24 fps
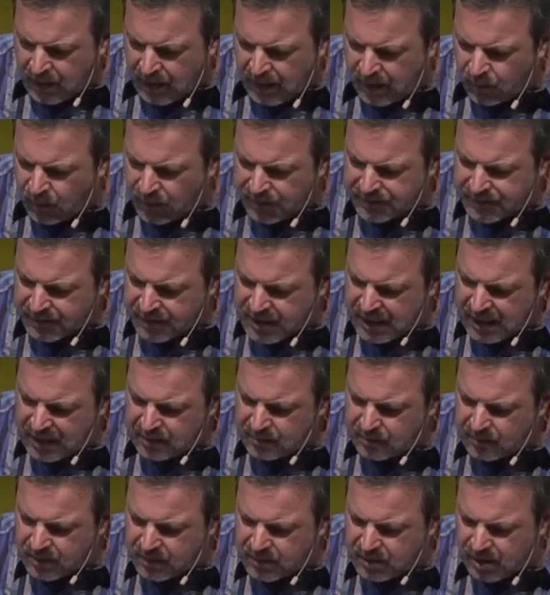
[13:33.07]
I want the
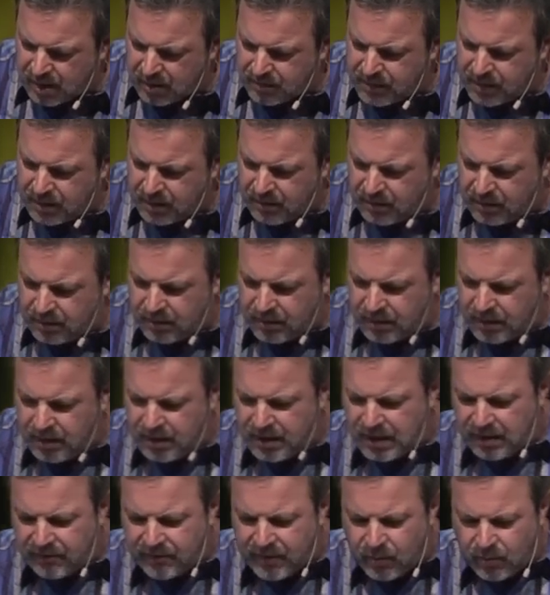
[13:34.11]
kingdom to come in,
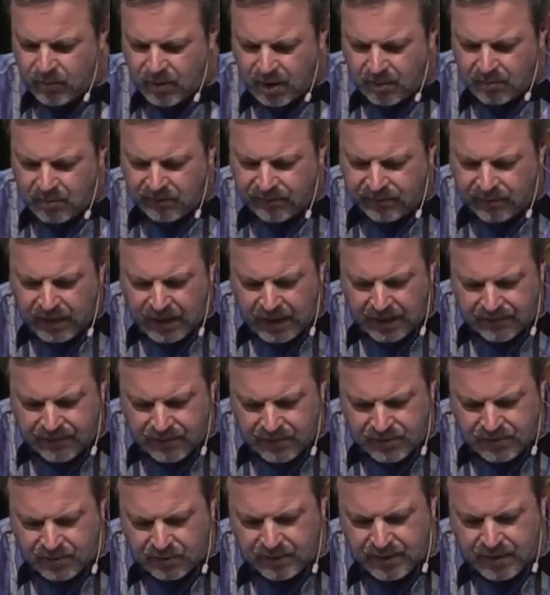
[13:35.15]
in every realm of
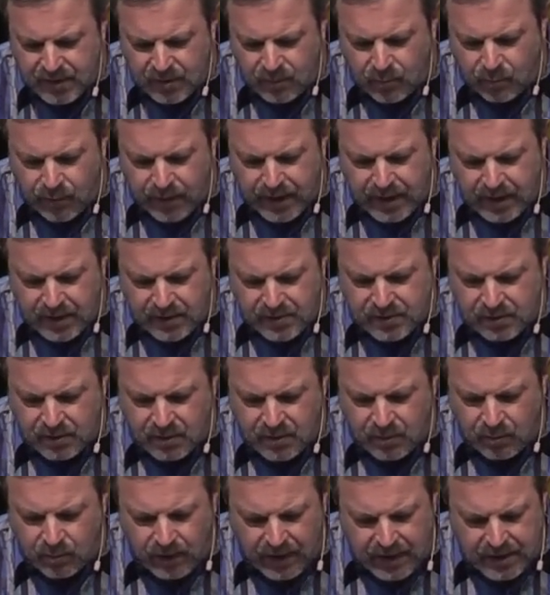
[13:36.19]
life so that it reigns
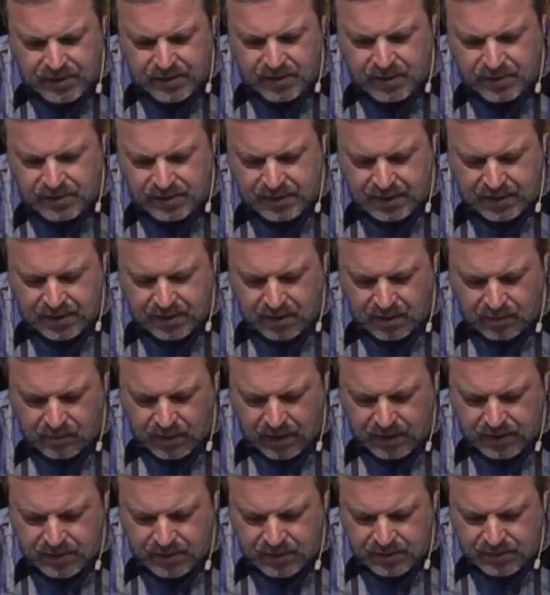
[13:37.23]
on the righteous and the
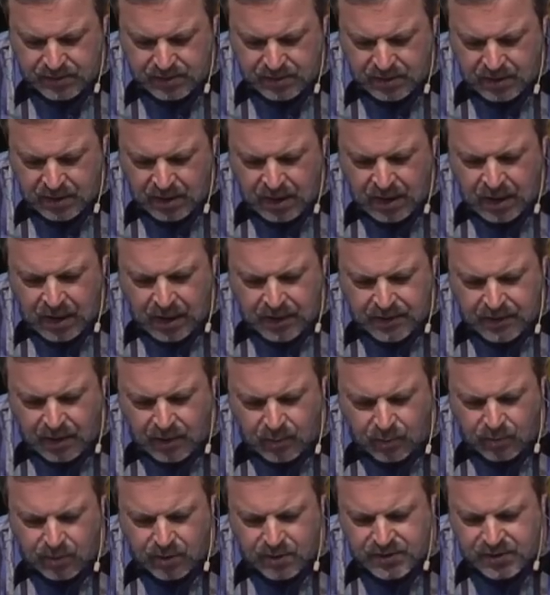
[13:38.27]
unrighteous. In
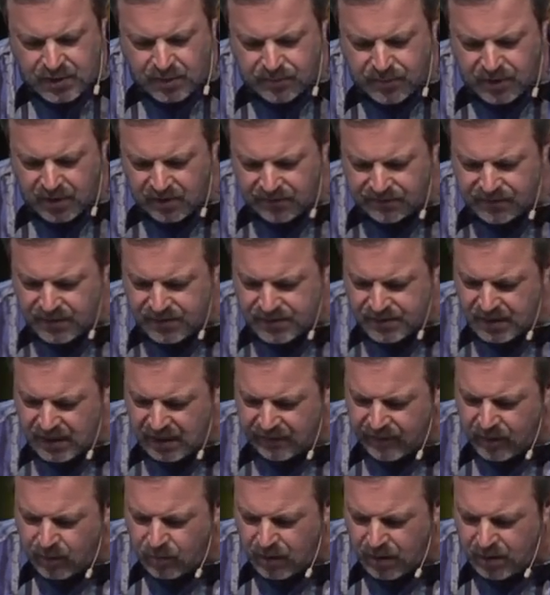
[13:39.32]
other words, it benefits
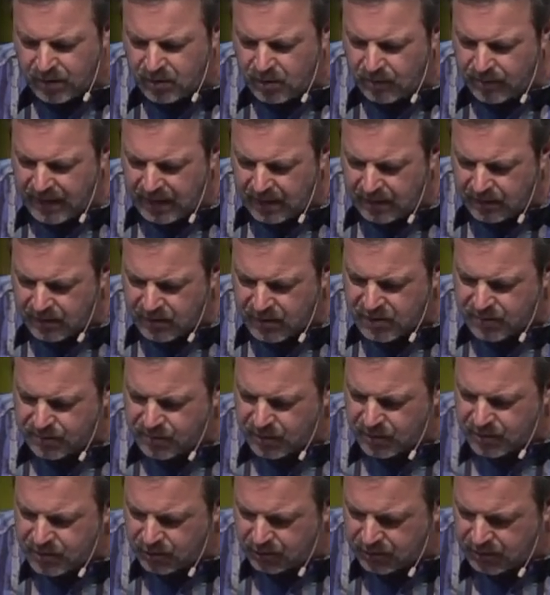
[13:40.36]
everyone no matter their
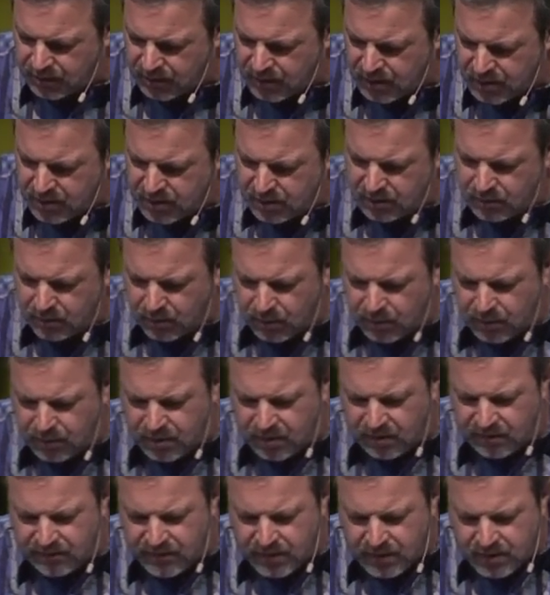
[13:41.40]
spiritual condition or their
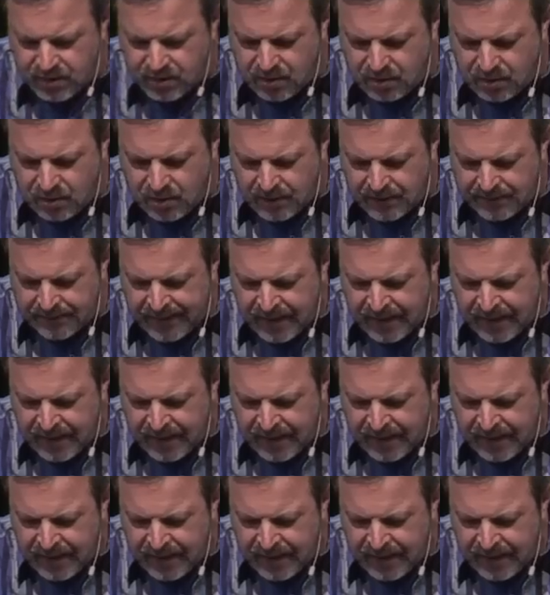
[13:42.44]
conviction.